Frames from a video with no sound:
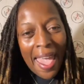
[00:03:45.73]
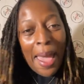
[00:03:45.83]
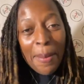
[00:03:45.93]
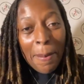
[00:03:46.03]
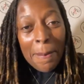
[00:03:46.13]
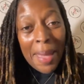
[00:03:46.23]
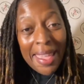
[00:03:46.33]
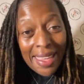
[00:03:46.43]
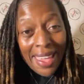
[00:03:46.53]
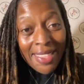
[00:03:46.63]
and
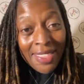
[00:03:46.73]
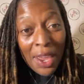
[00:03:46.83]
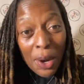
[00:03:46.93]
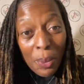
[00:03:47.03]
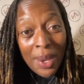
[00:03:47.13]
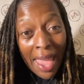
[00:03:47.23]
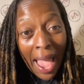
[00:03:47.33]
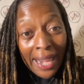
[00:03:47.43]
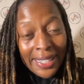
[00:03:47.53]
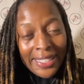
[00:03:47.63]
make it their
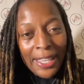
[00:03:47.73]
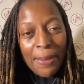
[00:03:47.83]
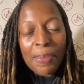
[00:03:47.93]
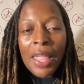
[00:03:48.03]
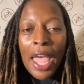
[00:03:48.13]
reality.